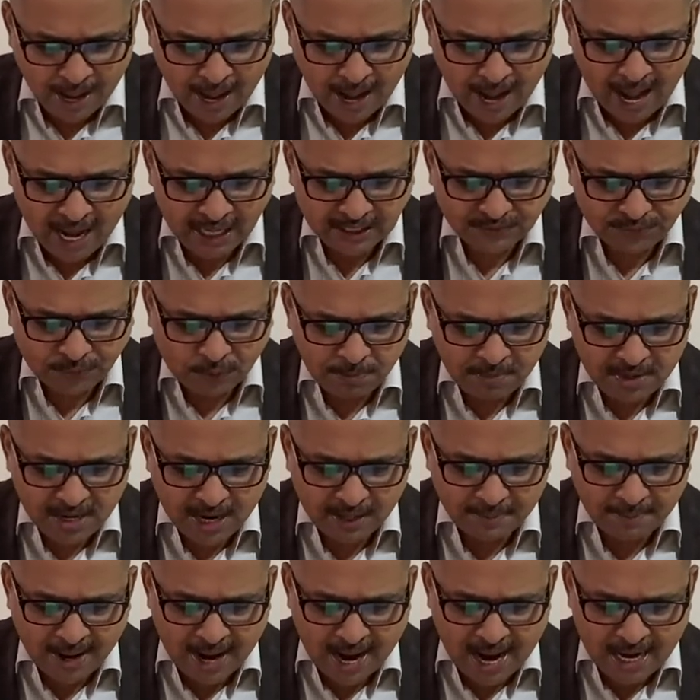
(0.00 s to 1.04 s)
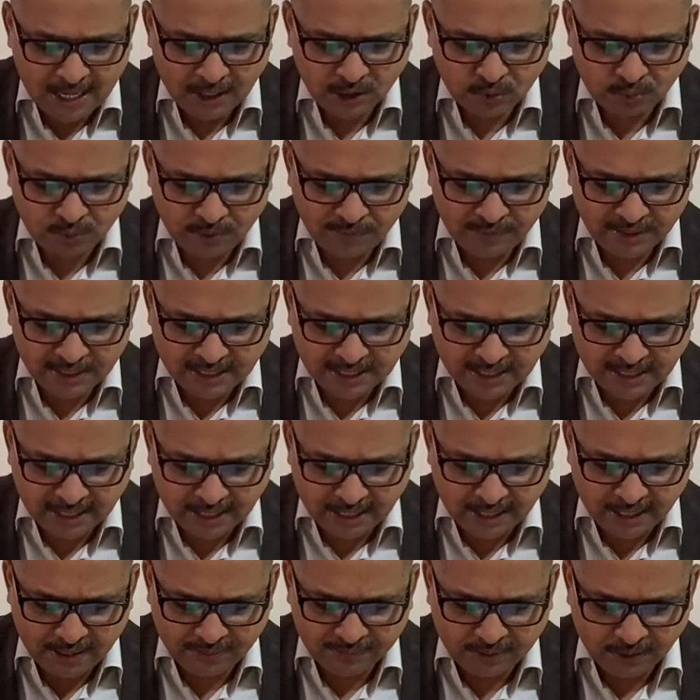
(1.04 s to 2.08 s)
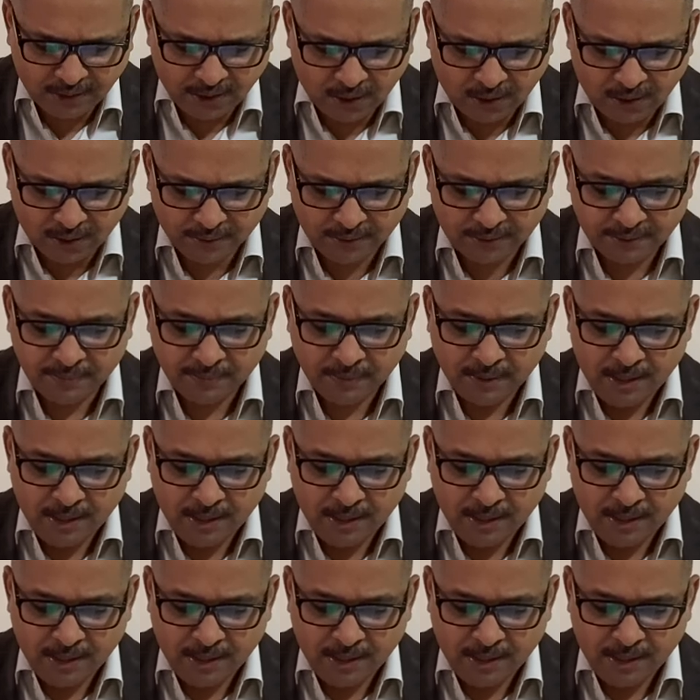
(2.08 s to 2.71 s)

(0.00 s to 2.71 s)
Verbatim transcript: As for me and my house, we will serve the Lord.